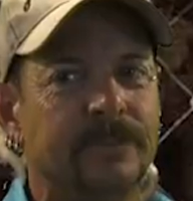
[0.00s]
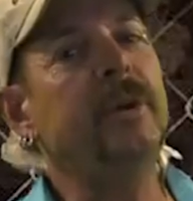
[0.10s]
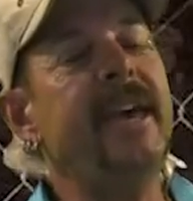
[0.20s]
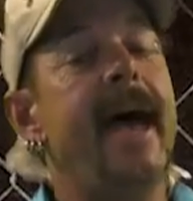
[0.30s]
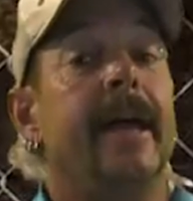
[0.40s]

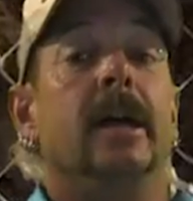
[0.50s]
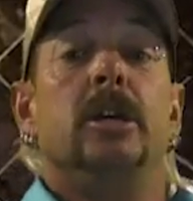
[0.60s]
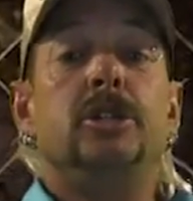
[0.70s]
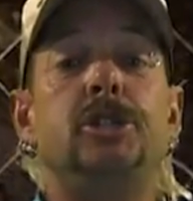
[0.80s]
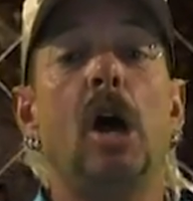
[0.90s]
Okay,
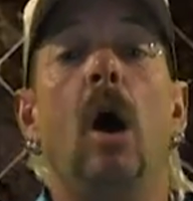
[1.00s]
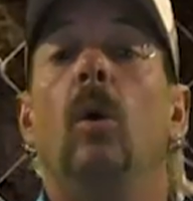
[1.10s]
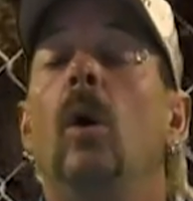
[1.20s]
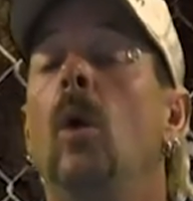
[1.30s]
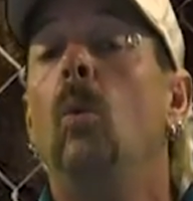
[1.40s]

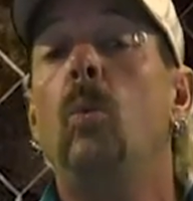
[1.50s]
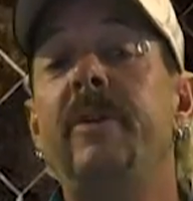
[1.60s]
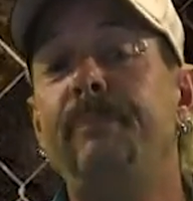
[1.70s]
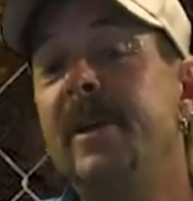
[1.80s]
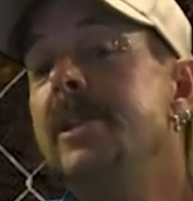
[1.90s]
so
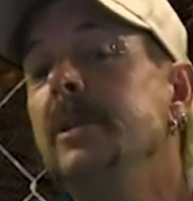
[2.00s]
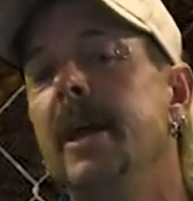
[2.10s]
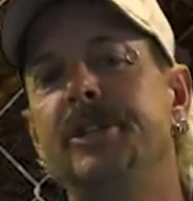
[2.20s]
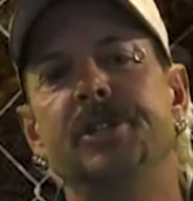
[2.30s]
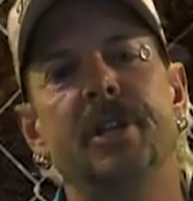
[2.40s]
we've been to
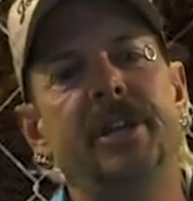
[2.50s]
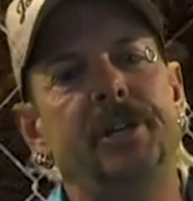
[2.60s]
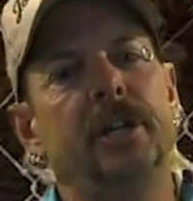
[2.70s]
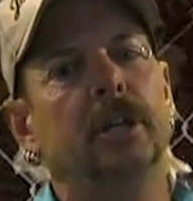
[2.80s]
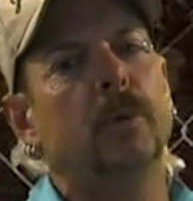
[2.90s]

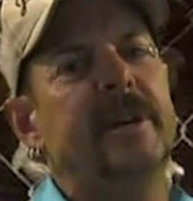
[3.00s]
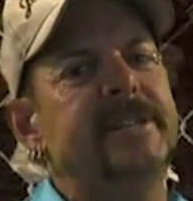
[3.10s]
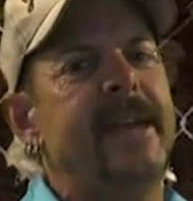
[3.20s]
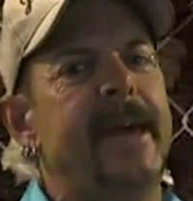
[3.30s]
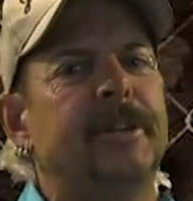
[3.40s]
legislation in
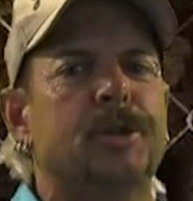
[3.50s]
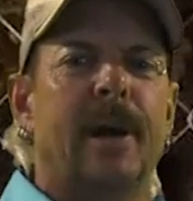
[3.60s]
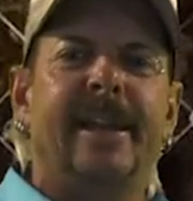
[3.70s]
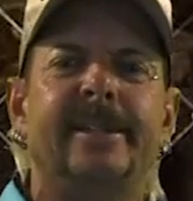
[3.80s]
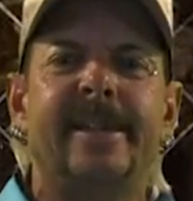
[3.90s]
Louisiana
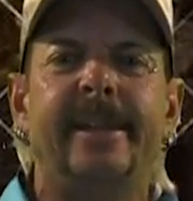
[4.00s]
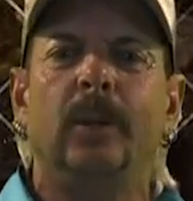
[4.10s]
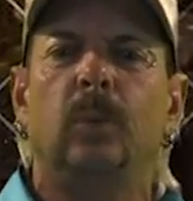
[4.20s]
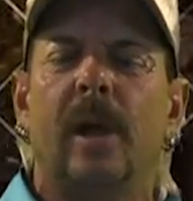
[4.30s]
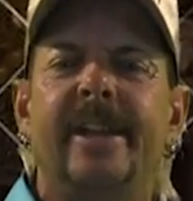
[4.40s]
trying to take
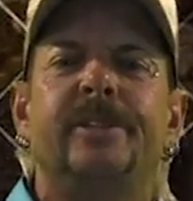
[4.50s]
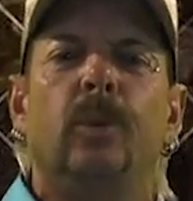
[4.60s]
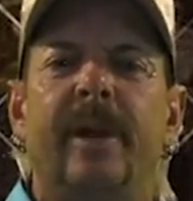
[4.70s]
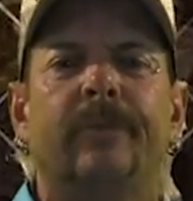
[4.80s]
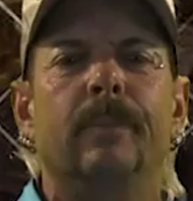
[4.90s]
the rights
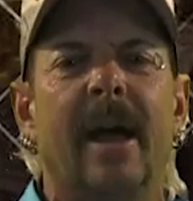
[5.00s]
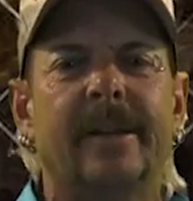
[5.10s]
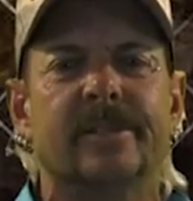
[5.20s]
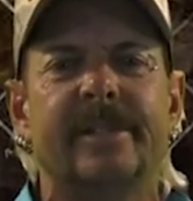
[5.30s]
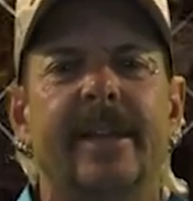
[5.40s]
away from
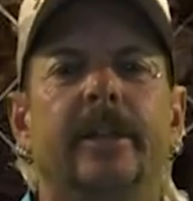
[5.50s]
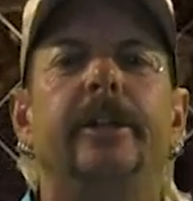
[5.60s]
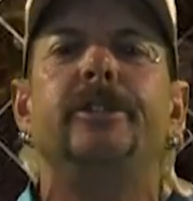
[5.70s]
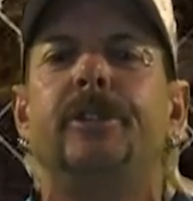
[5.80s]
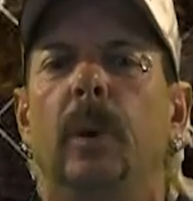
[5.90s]
Michael
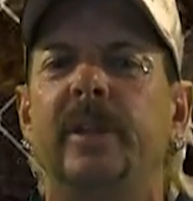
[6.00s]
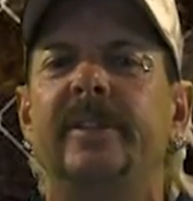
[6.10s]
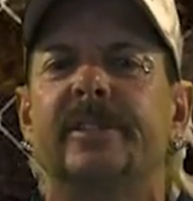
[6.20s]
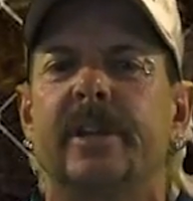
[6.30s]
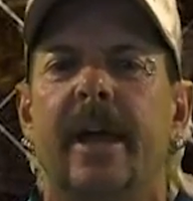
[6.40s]
Sandlin and Tony
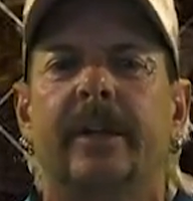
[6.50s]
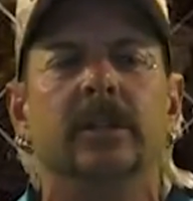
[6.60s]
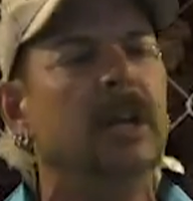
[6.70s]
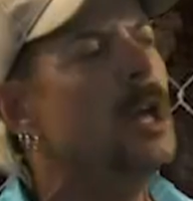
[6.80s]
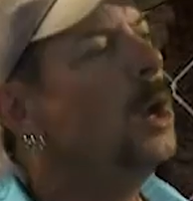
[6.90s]
the
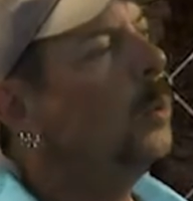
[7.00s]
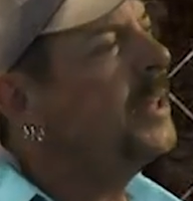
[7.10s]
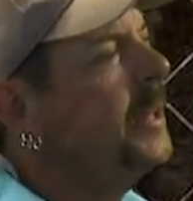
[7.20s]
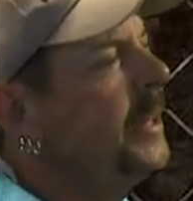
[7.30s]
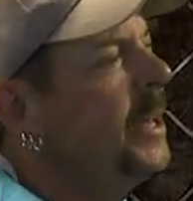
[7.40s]
Tiger. We
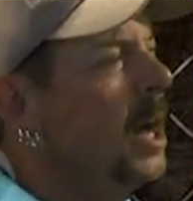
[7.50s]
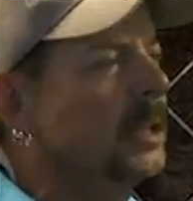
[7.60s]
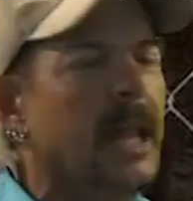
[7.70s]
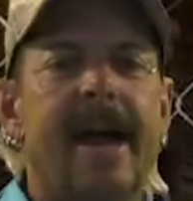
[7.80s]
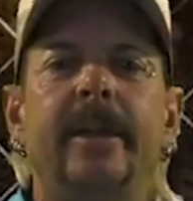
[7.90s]
can get
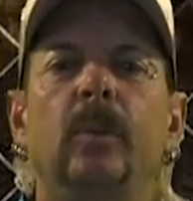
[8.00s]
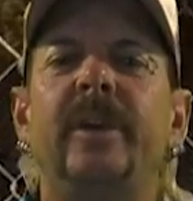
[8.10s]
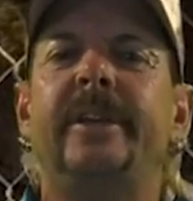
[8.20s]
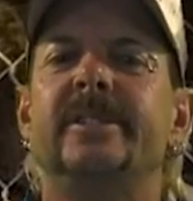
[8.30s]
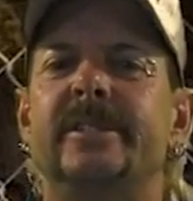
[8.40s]
online and
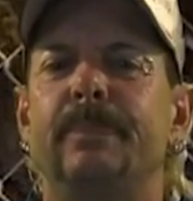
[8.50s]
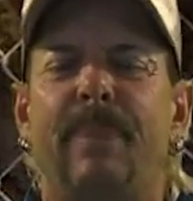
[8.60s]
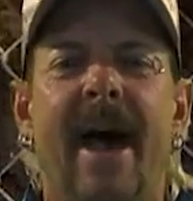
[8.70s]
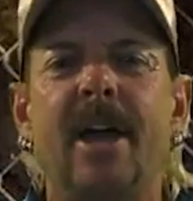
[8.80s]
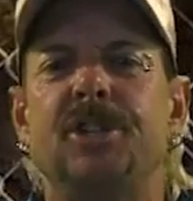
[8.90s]
we can
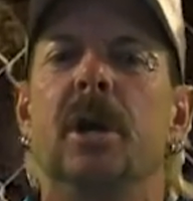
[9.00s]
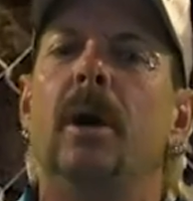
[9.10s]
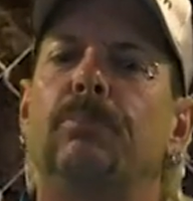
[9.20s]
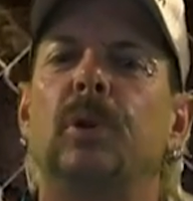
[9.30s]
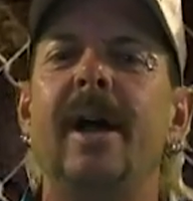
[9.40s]
bash
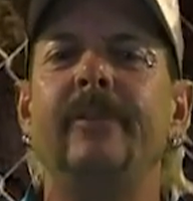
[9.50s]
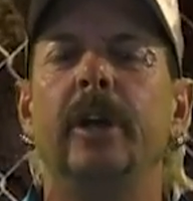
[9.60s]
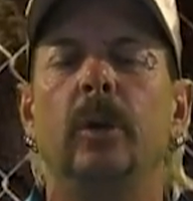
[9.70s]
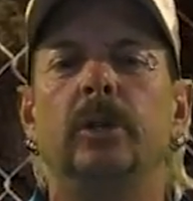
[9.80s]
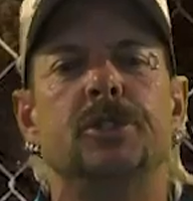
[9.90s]
private
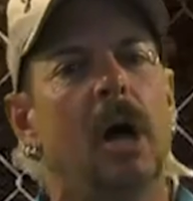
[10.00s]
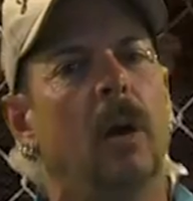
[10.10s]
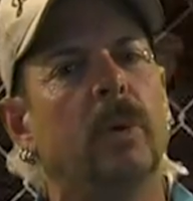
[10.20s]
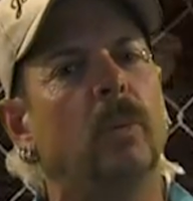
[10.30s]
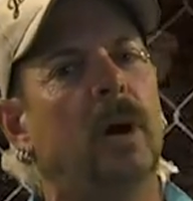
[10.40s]
owners
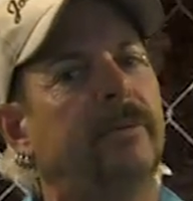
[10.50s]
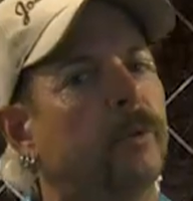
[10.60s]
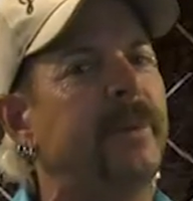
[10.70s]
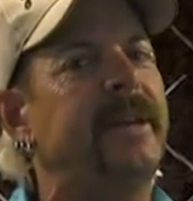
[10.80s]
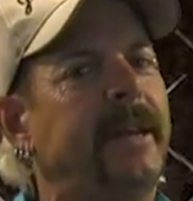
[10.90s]
all we want
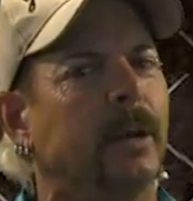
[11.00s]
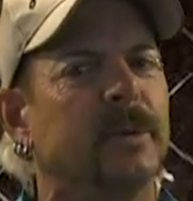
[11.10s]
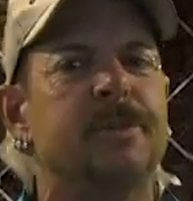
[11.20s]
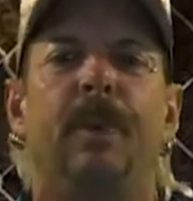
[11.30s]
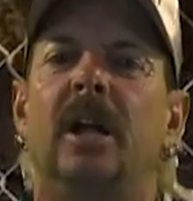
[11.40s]
for being
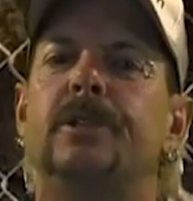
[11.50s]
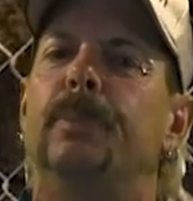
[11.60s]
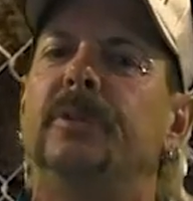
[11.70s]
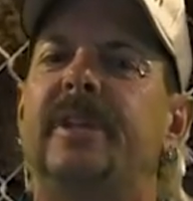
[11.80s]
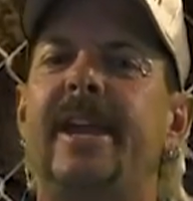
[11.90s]

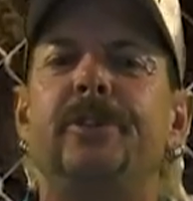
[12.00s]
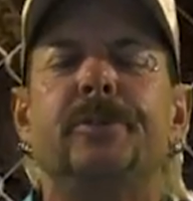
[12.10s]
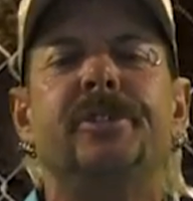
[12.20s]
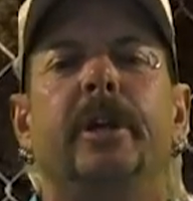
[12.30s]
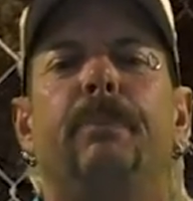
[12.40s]
irresponsible,
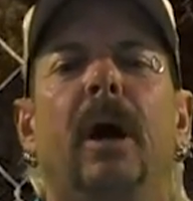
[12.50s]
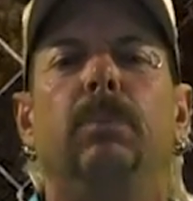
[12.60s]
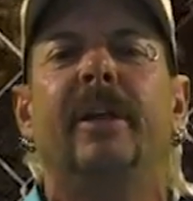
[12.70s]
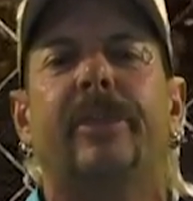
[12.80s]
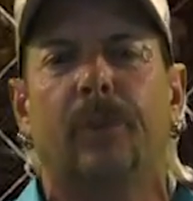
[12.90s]
dangerous, and a
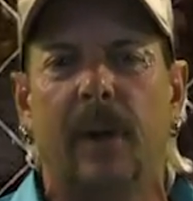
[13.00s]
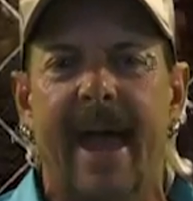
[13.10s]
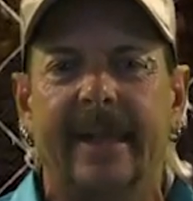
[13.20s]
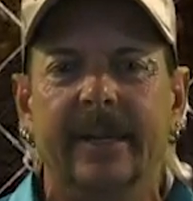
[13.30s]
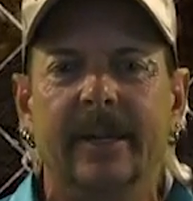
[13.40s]
public threat.